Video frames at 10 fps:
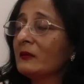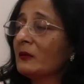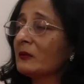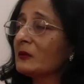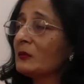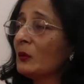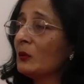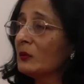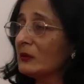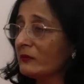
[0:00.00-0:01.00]
your
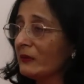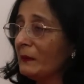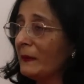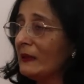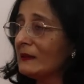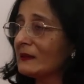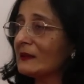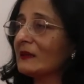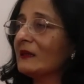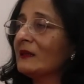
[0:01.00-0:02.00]
snows will
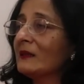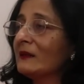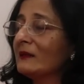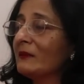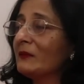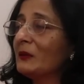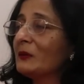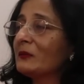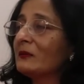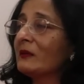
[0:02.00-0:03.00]
melt, they will
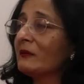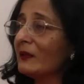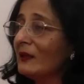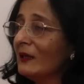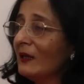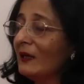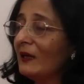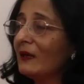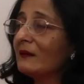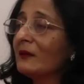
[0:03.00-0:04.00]
go to the river,
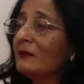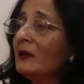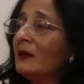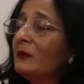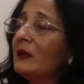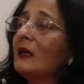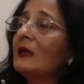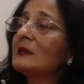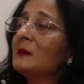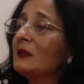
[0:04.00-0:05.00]
and the river will
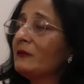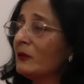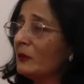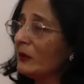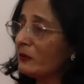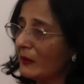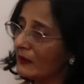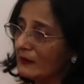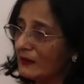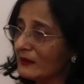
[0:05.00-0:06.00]
ultimately flow into
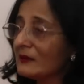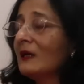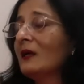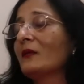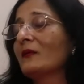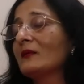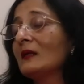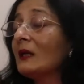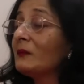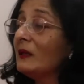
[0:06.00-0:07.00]
Bangladesh. So
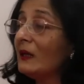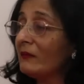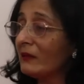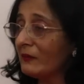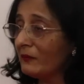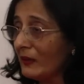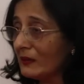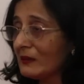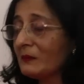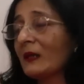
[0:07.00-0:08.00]
that will have an
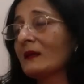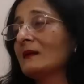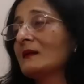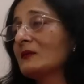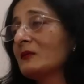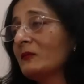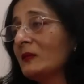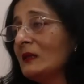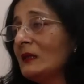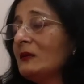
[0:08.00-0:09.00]
effect in Bangladesh. So
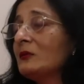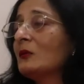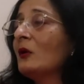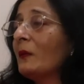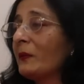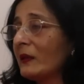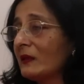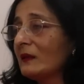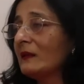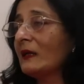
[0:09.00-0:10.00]
we need to
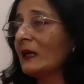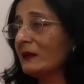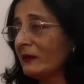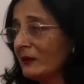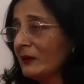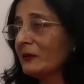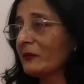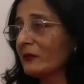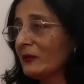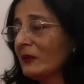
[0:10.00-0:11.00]
cooperate in that area
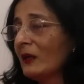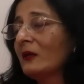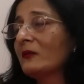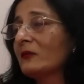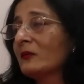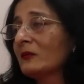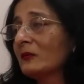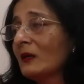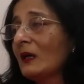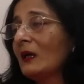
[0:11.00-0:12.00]
also.
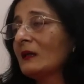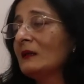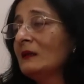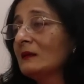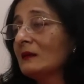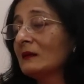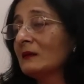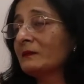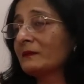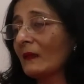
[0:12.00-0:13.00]
So I think
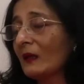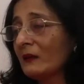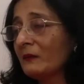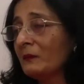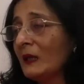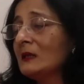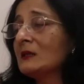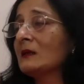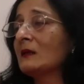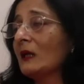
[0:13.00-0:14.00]
a
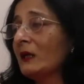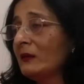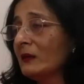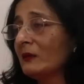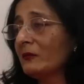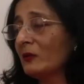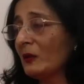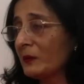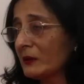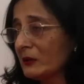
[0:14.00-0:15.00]
major area of
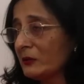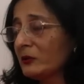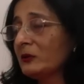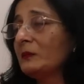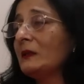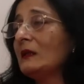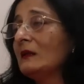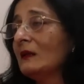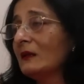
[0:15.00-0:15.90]
cooperation should be